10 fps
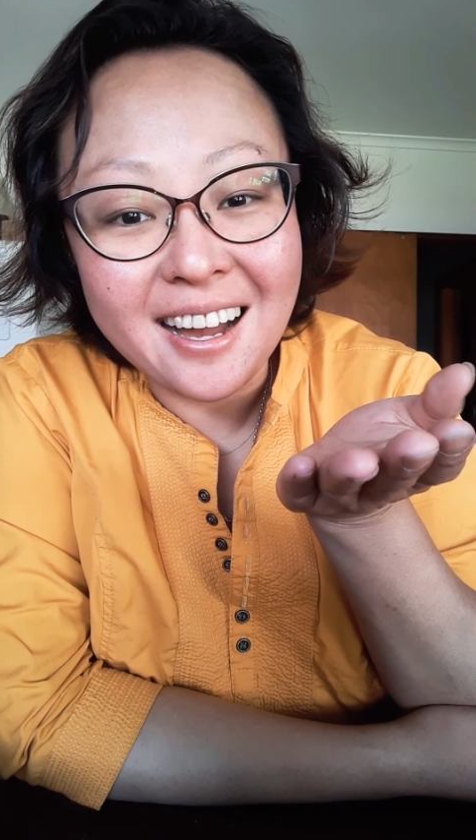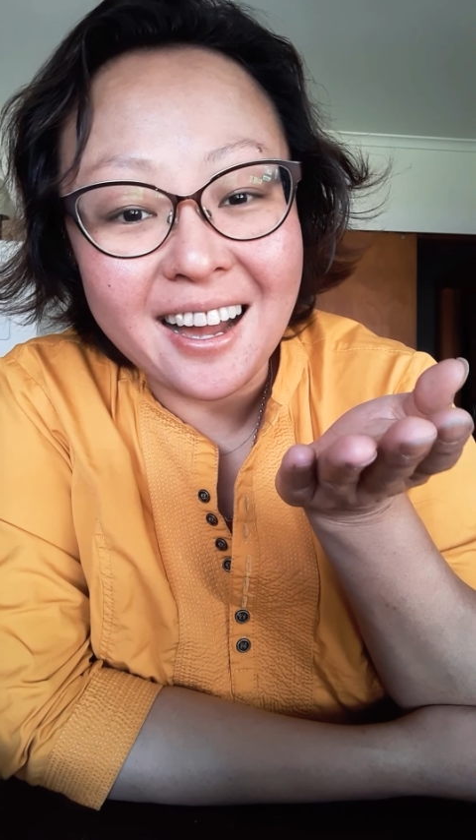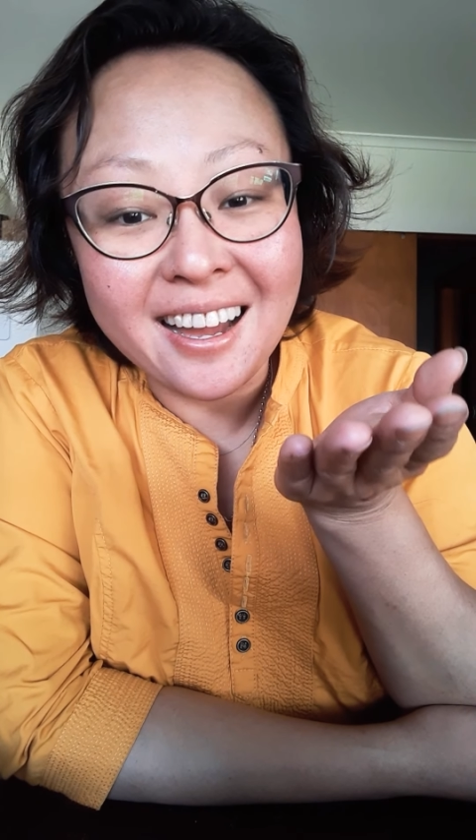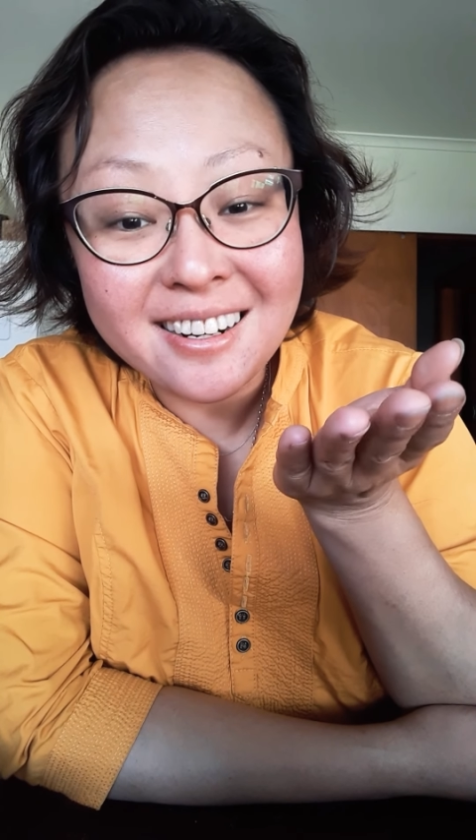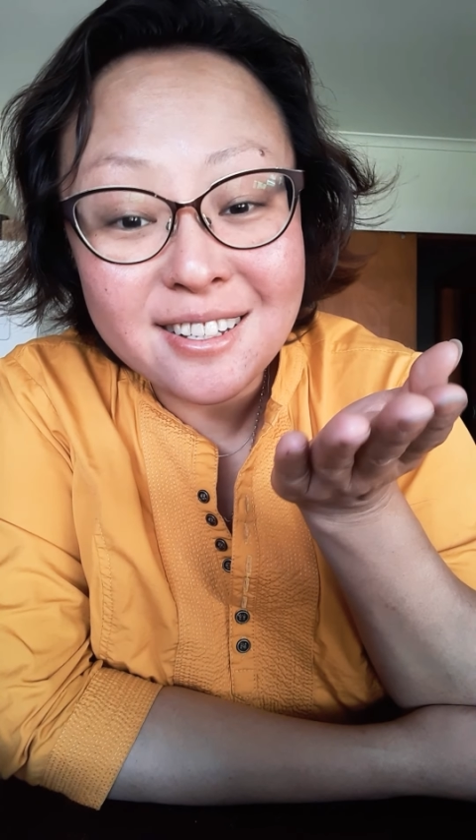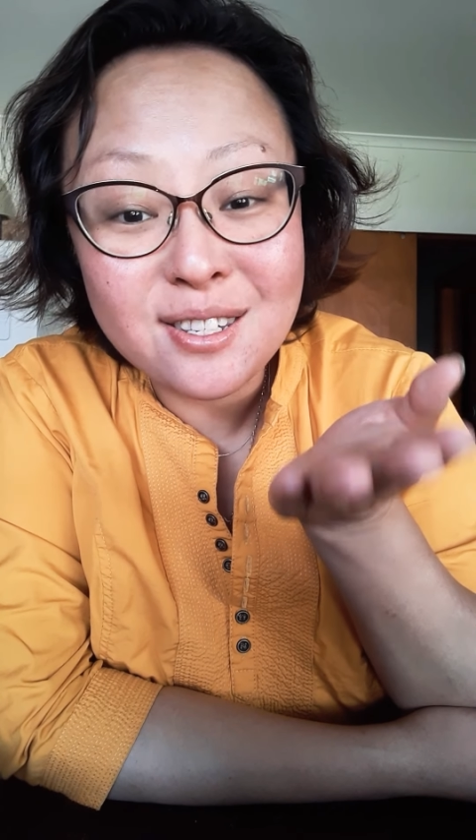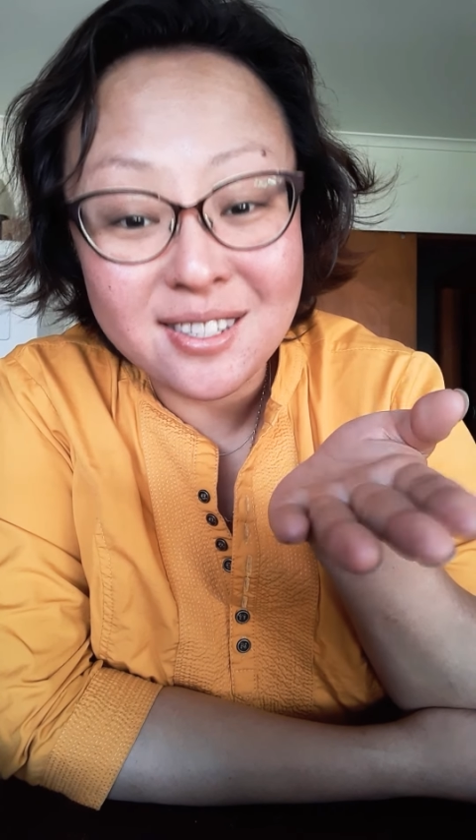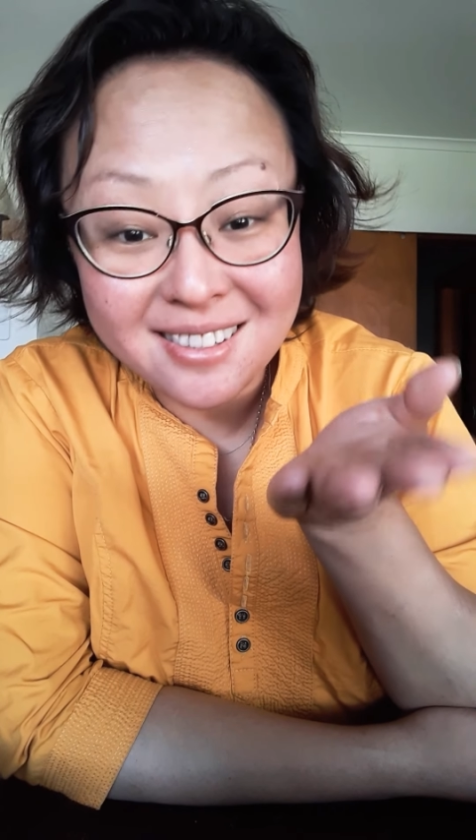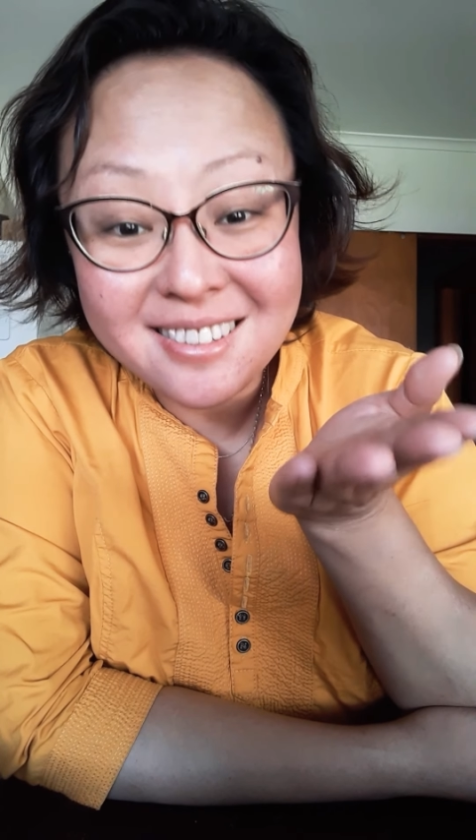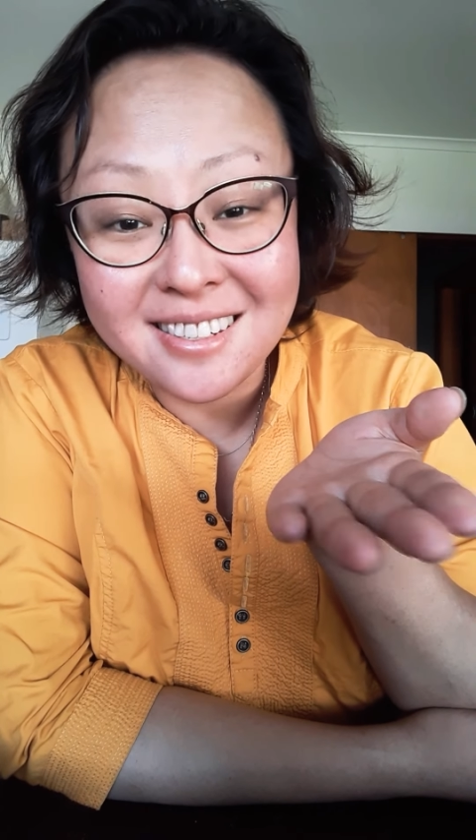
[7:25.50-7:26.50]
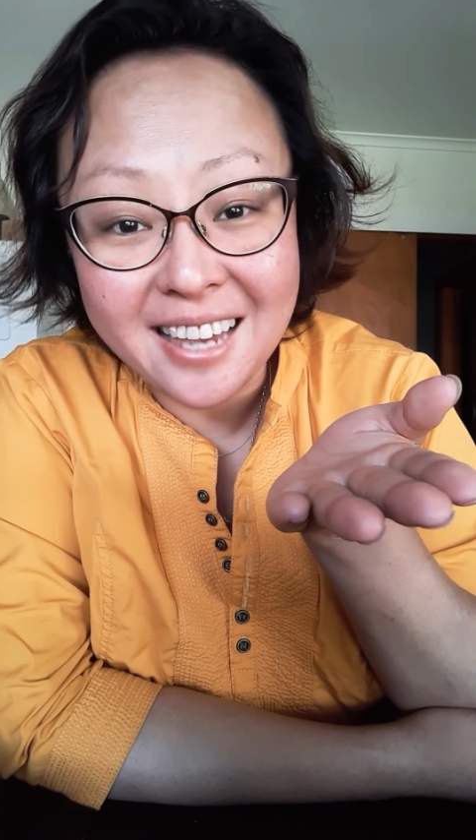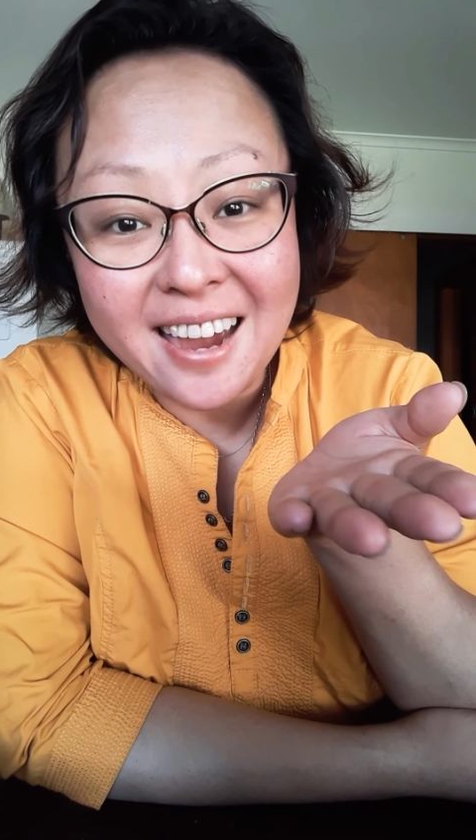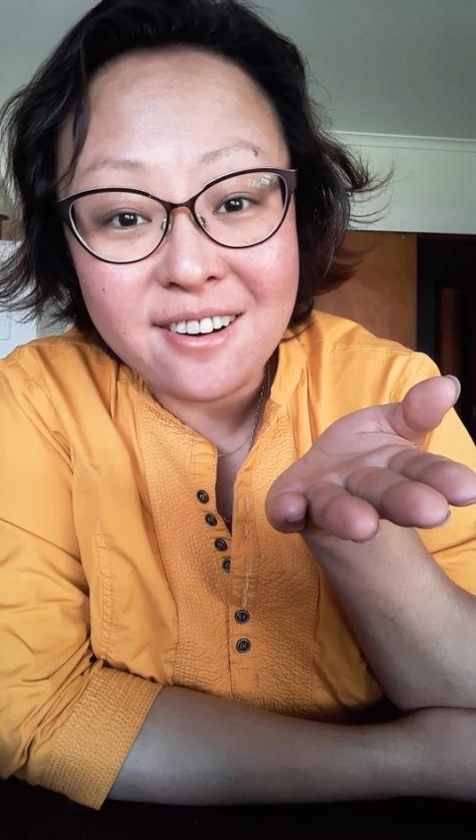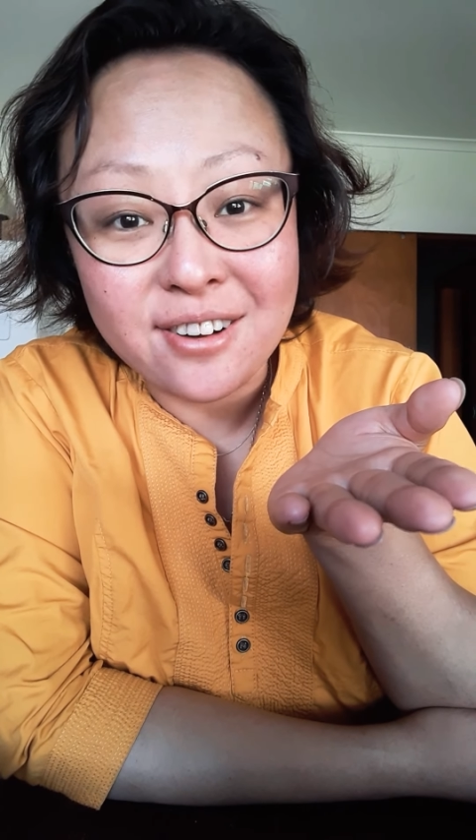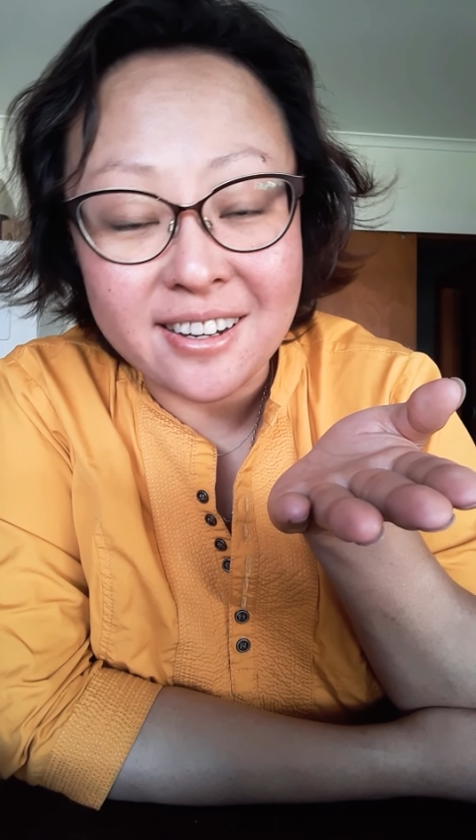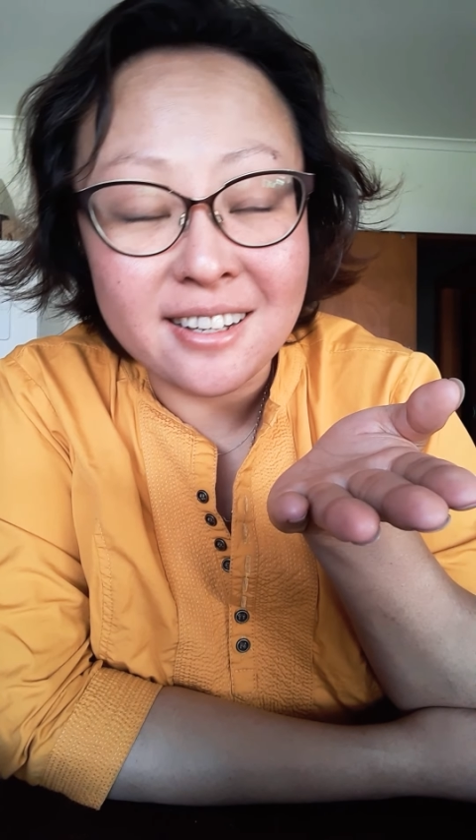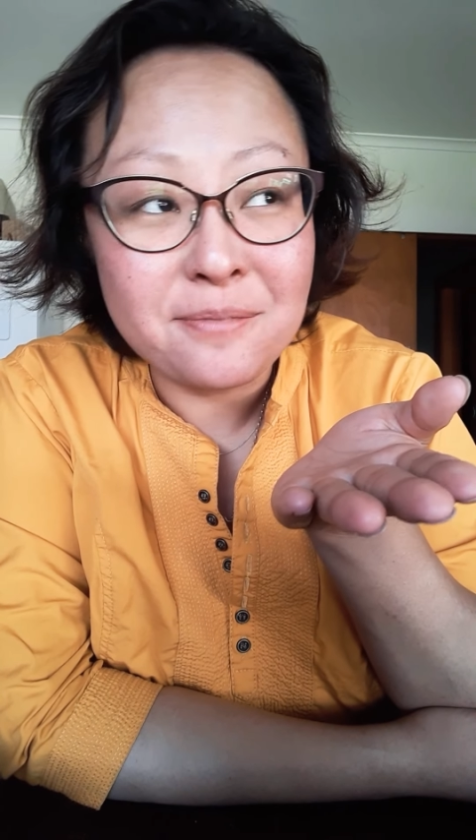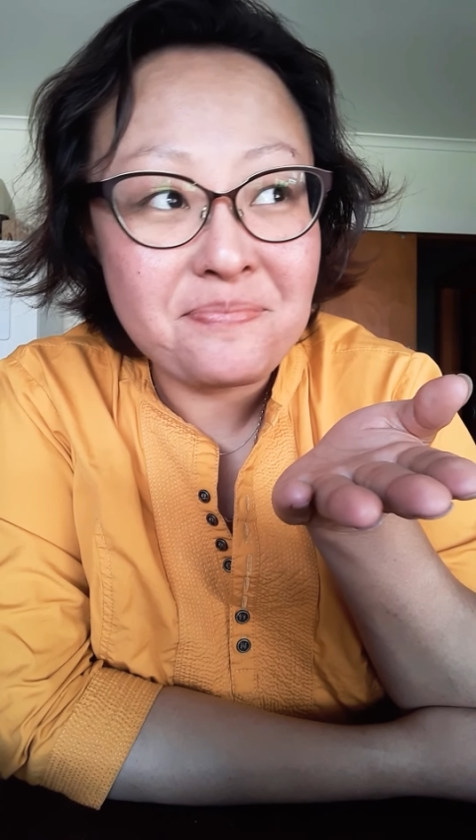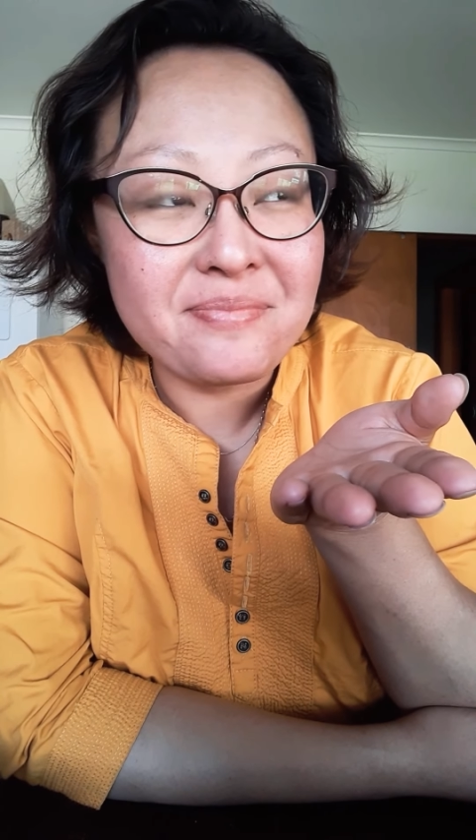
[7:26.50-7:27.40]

And it's scary,